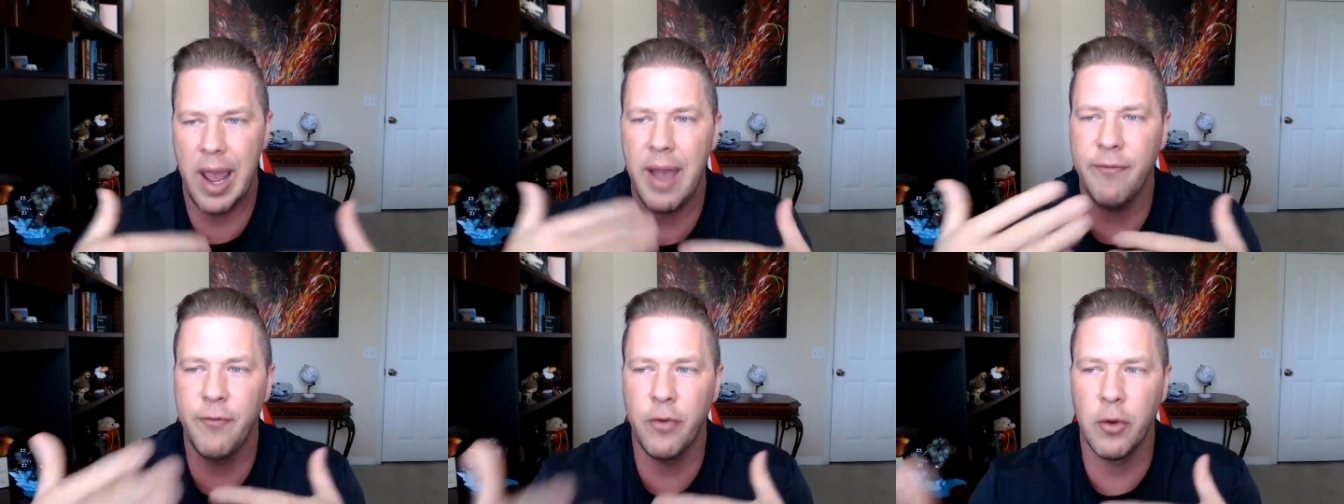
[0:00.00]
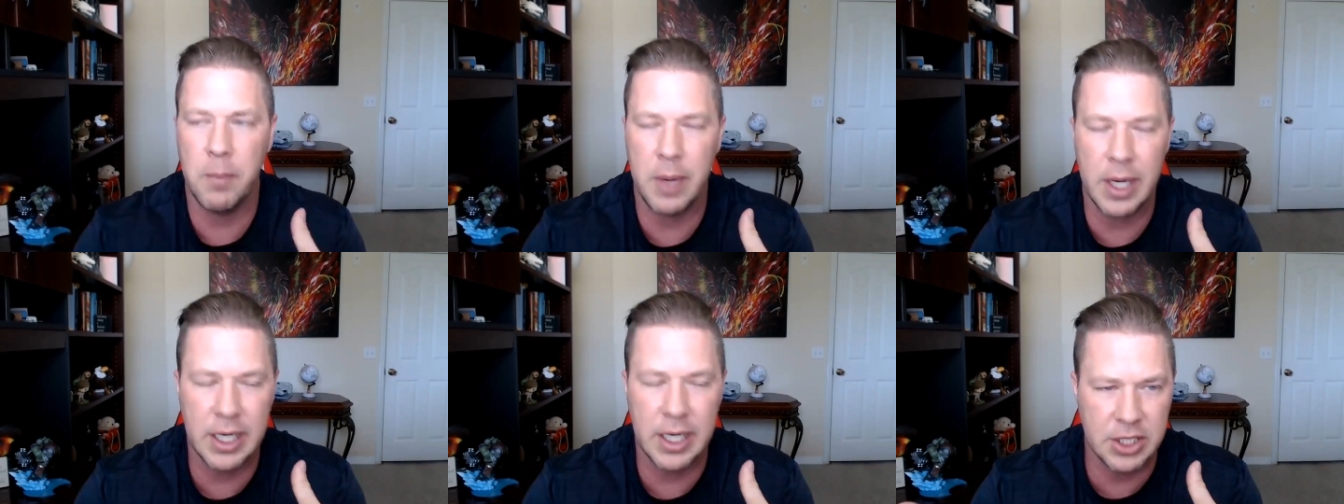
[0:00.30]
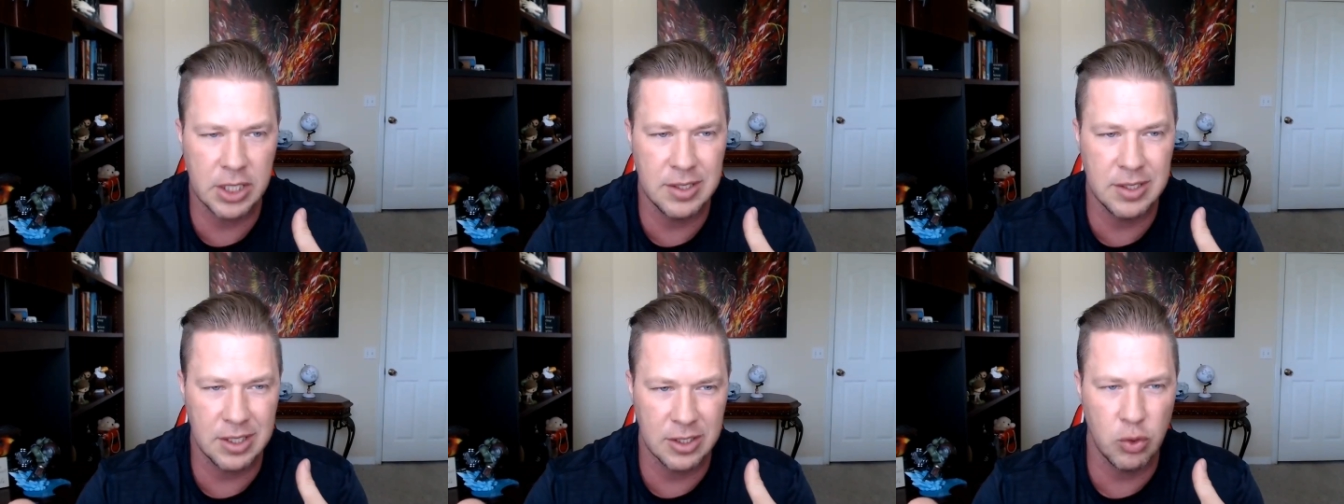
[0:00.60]

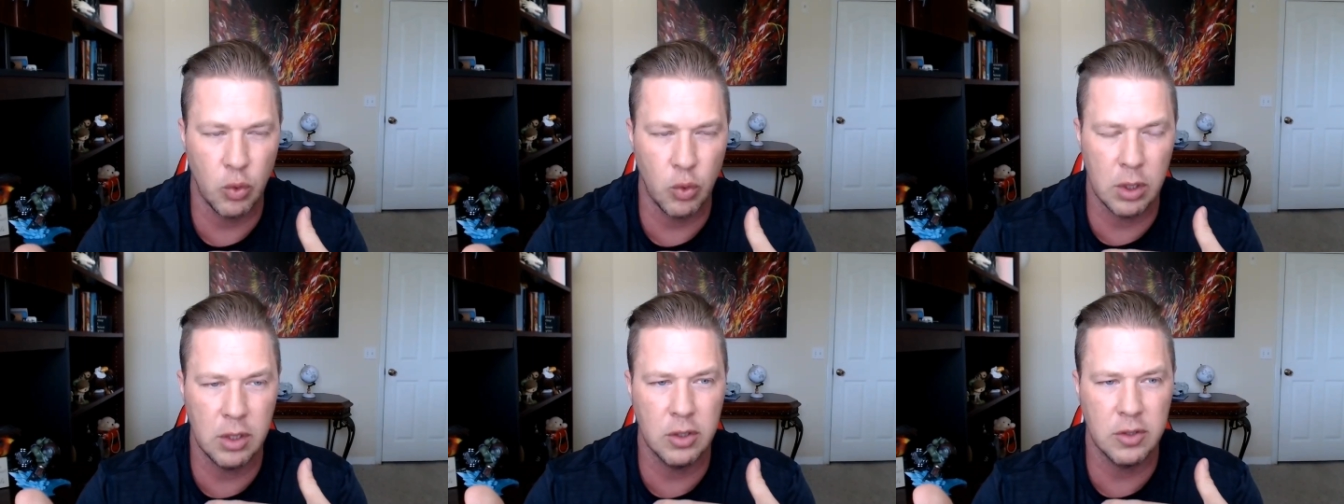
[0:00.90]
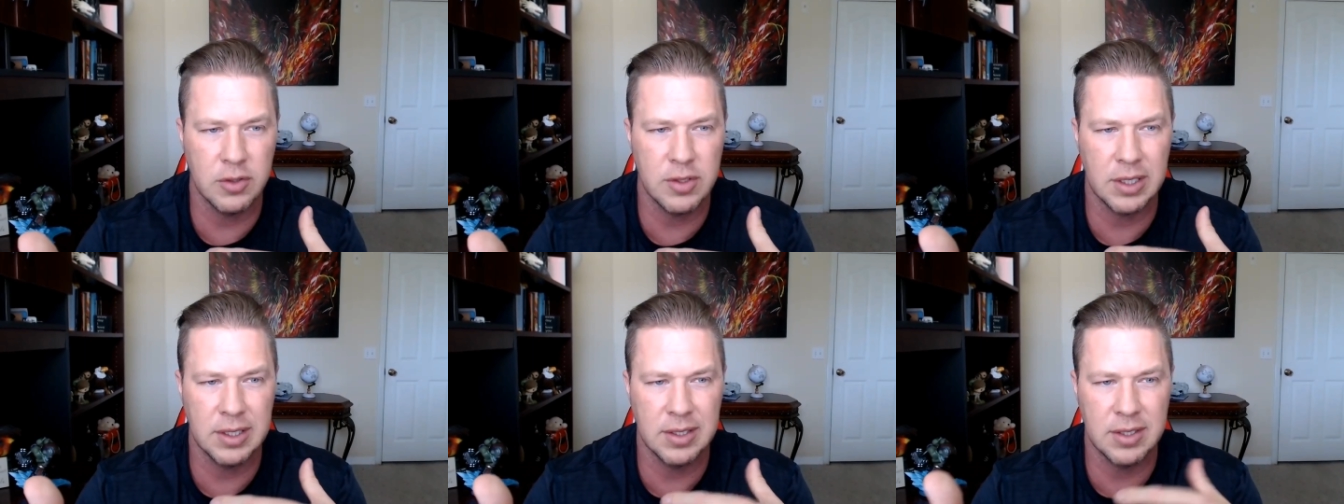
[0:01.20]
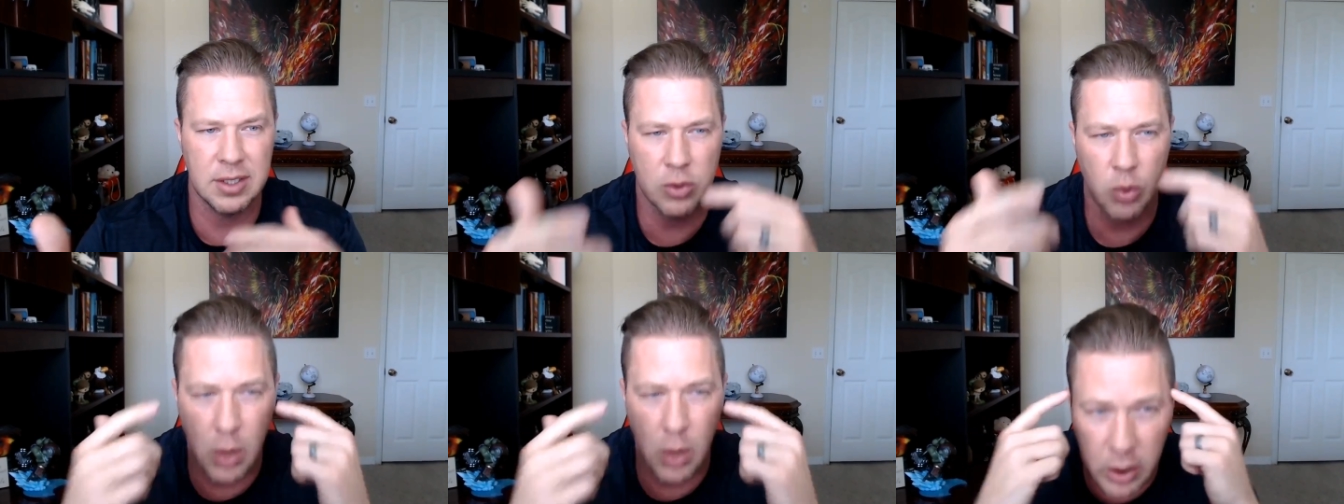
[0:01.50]
Affirmations is one of those
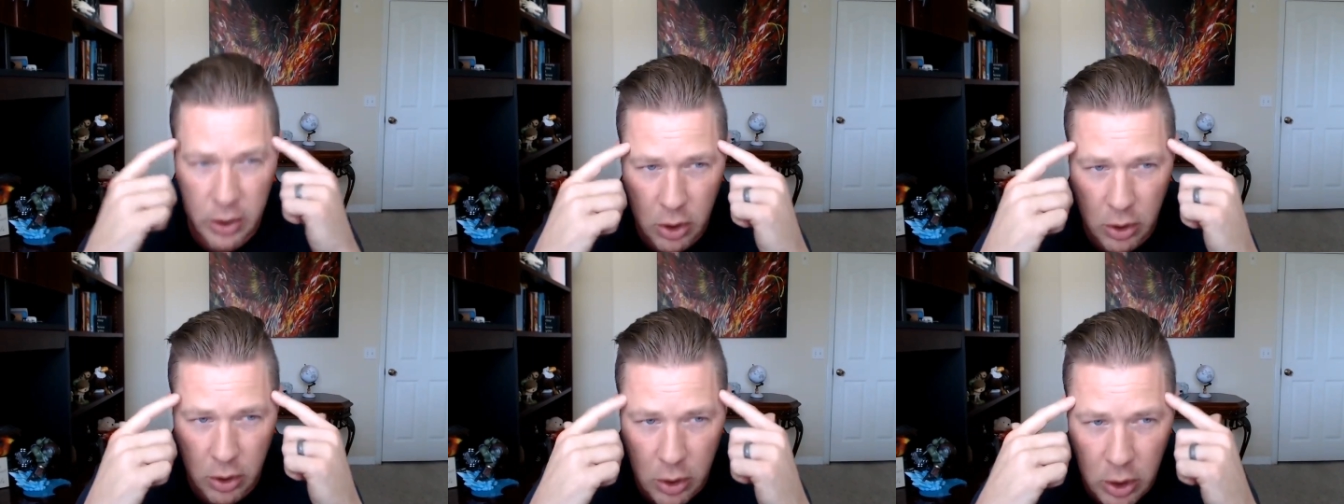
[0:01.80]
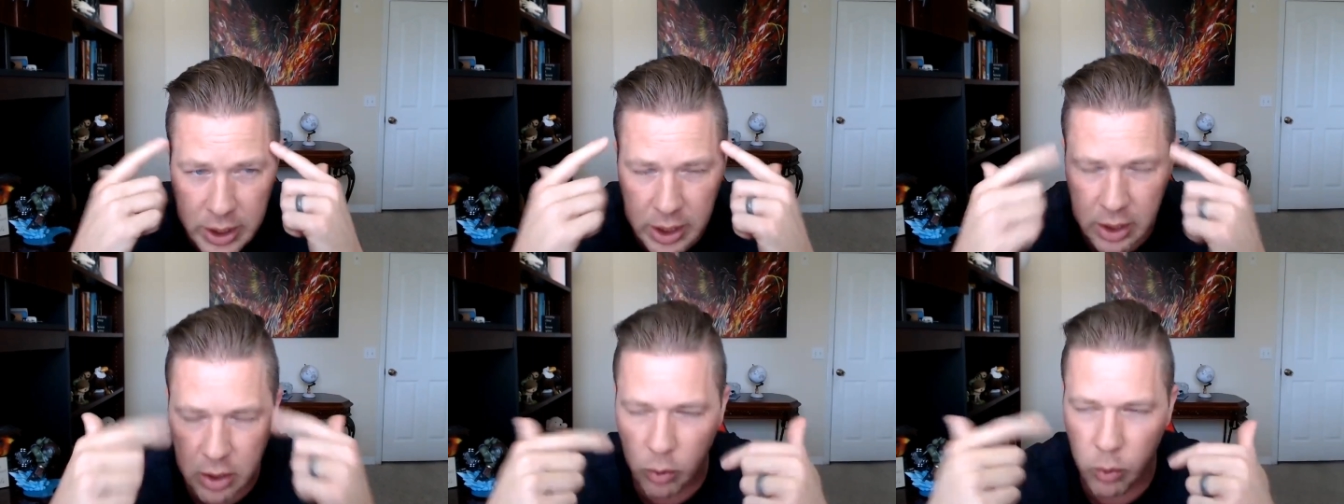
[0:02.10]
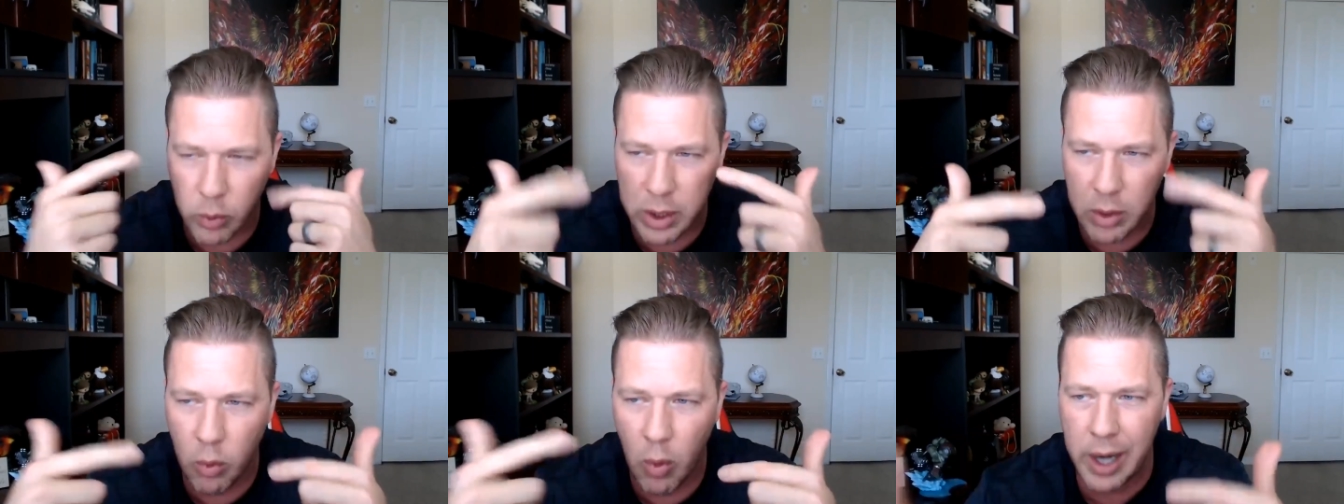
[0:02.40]
things as well. You're looking to
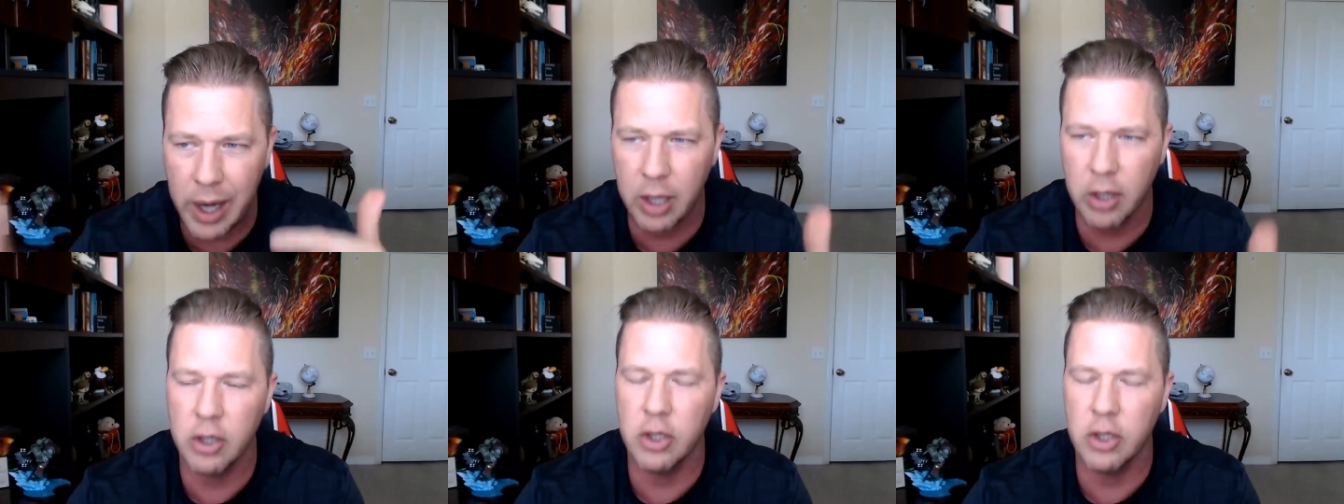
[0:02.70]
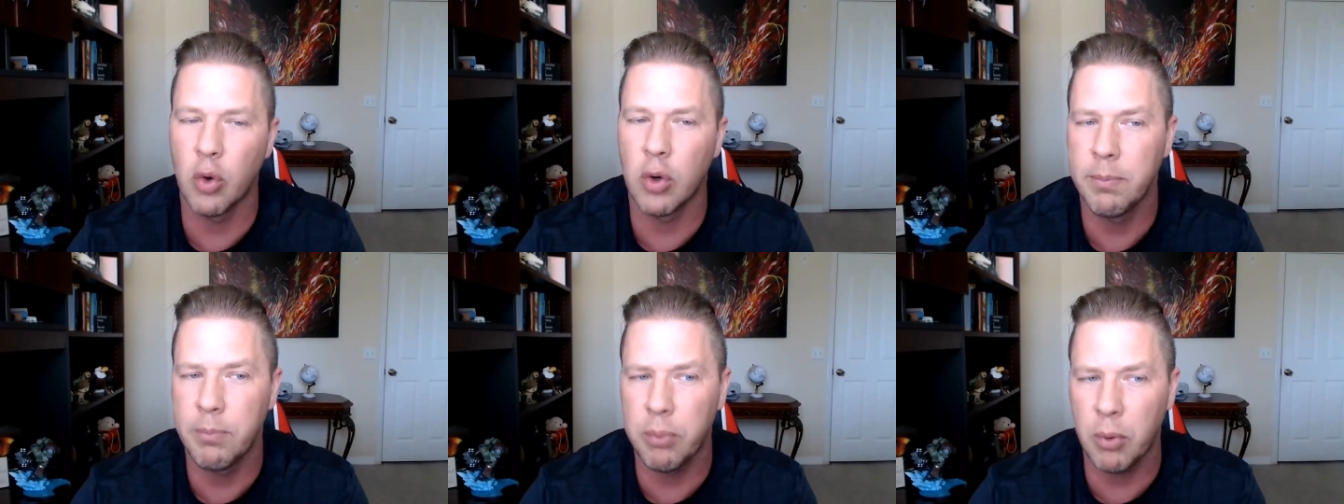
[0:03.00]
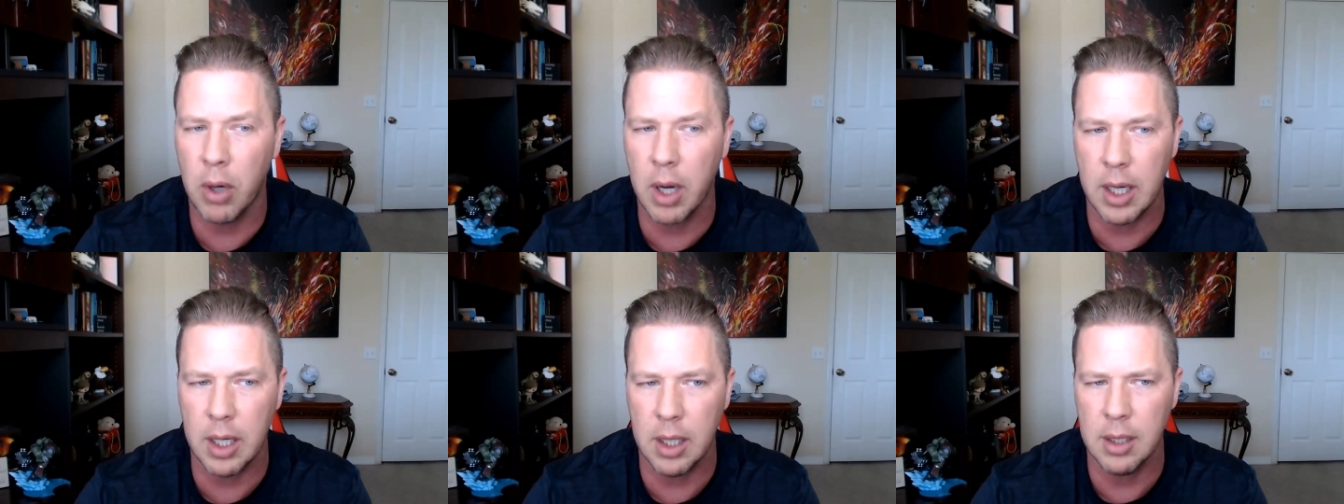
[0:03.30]
rewire your
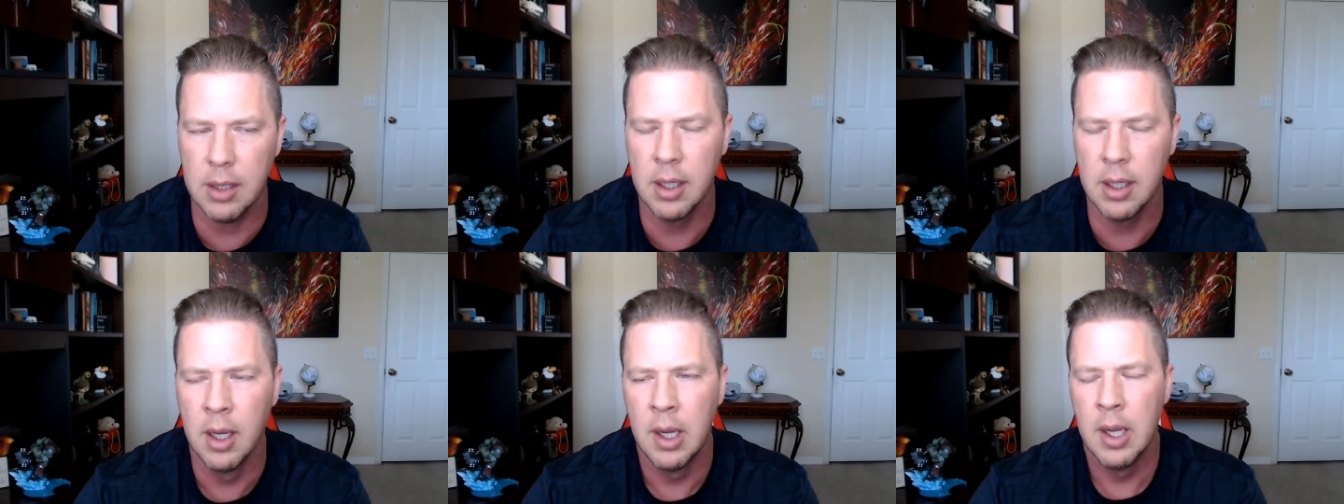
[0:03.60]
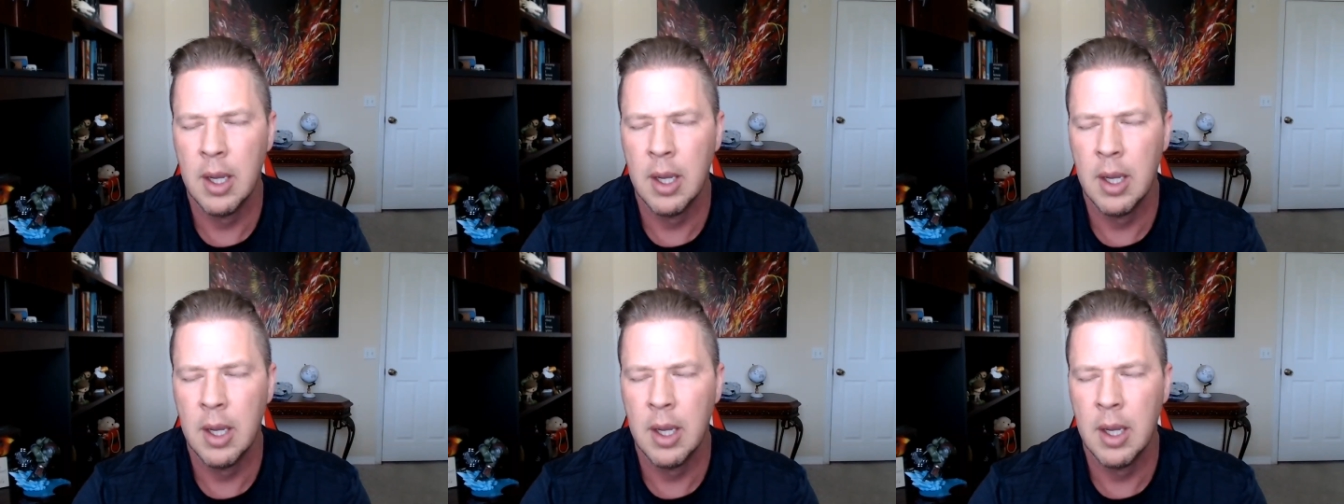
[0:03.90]
brain